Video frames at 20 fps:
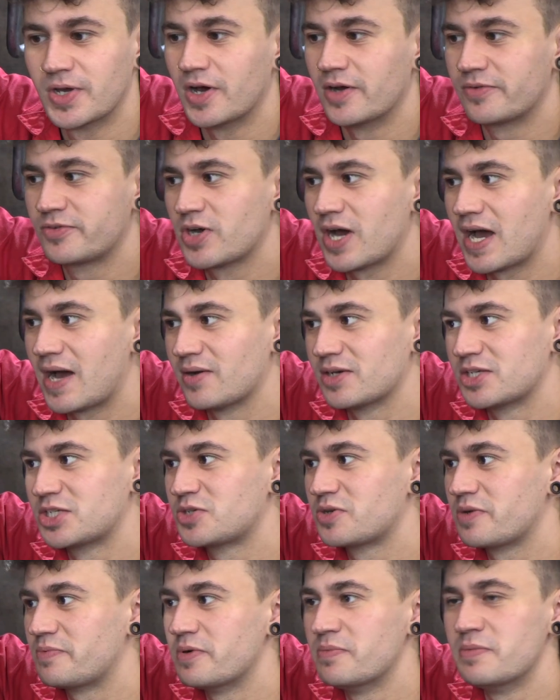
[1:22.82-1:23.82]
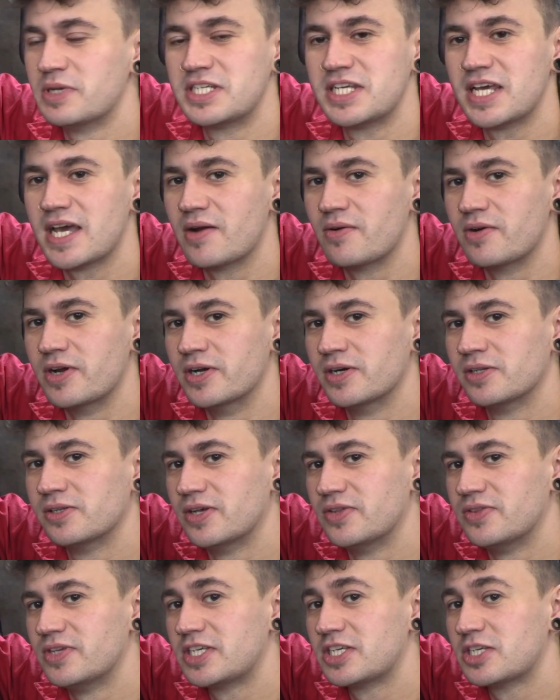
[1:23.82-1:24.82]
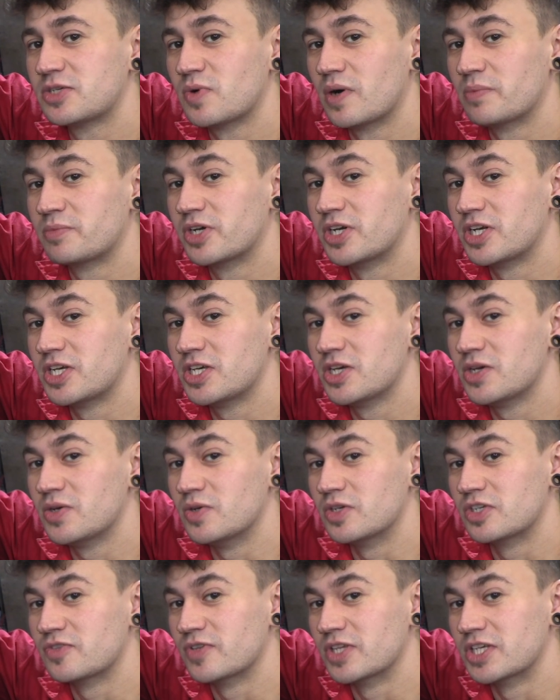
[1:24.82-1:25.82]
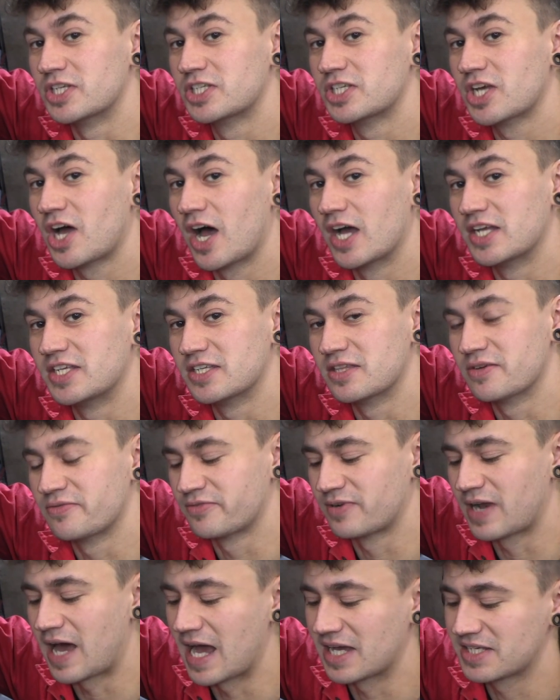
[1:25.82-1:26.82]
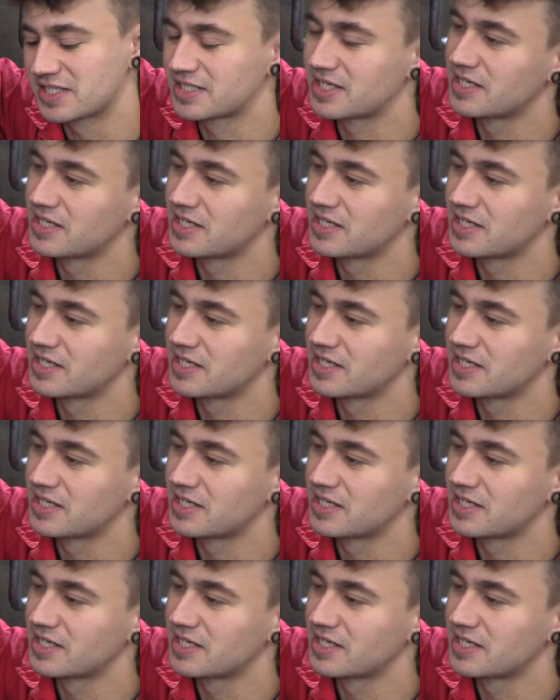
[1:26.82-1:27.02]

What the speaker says: I've cut out a strip of material, and this is what I'm going to use for the sides of the flask.